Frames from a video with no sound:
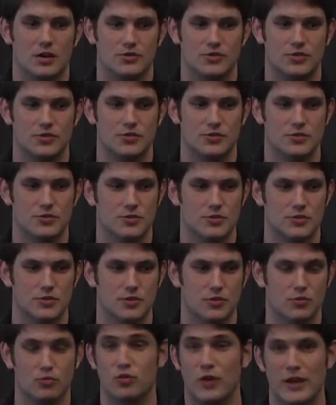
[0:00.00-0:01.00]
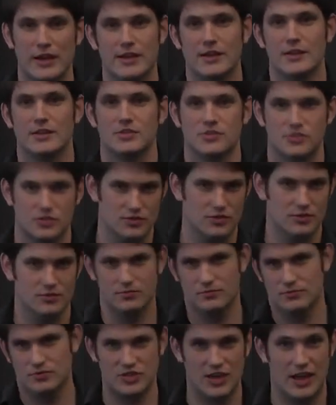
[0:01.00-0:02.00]
to raise,
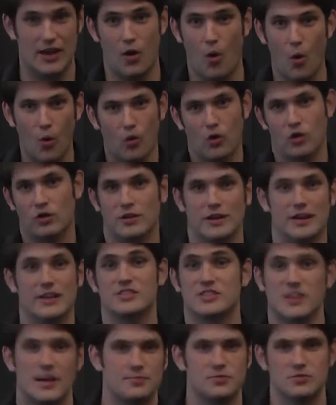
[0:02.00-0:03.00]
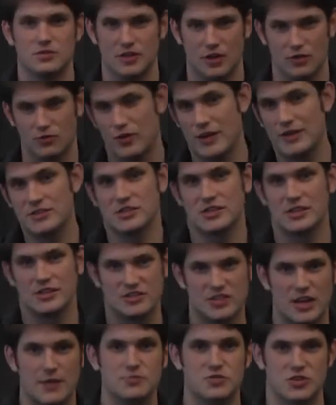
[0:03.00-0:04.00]
say, or except, you know, raise an
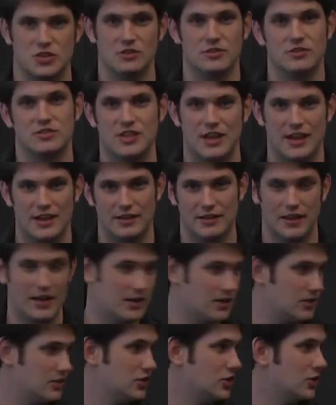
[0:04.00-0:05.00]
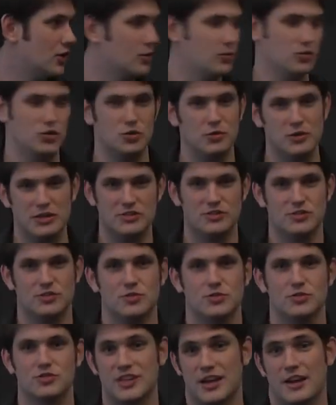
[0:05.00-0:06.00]
exception saying like, you know, you need
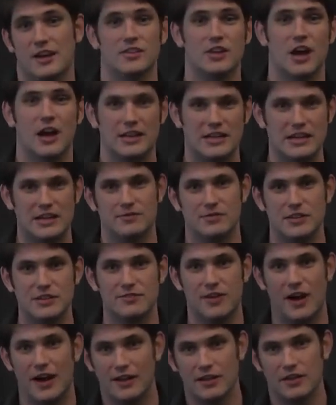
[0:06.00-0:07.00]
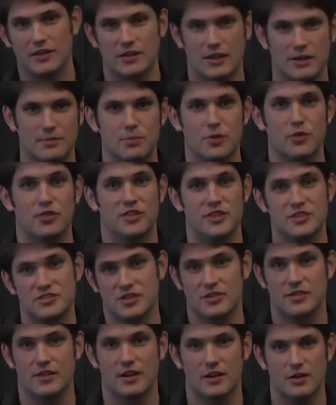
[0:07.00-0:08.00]
to set a .env file and put
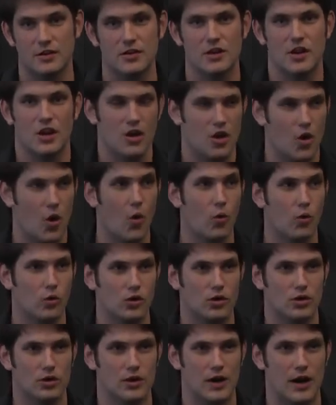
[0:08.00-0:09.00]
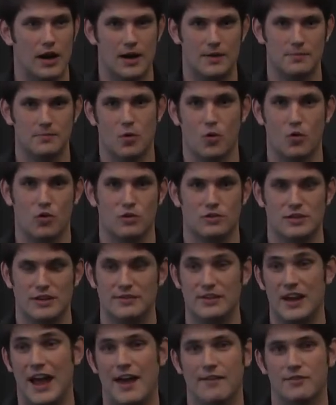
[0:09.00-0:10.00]
this in there, or
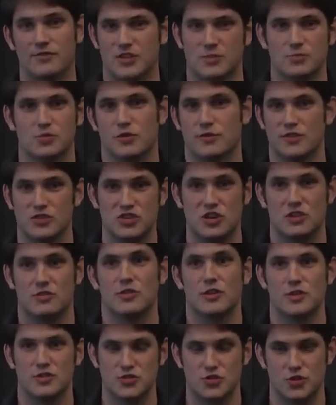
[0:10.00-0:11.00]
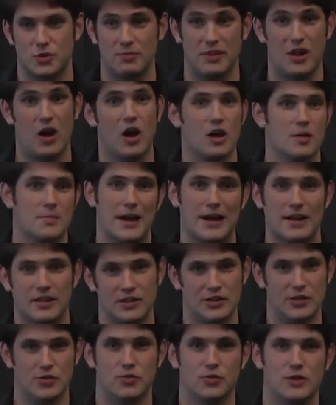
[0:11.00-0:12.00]
even have some sort of a generator script that
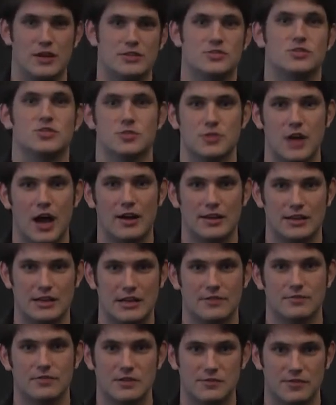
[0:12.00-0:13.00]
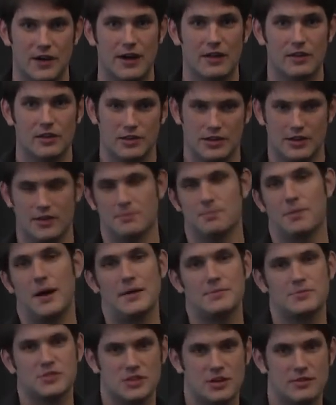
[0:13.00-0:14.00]
automatically creates your .env file and
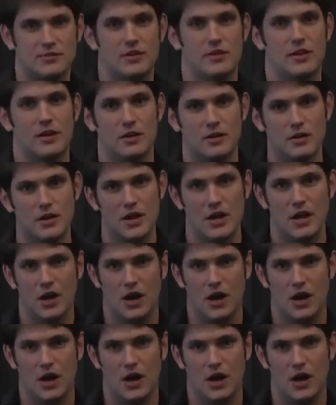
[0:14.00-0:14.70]
pipe stuff in there.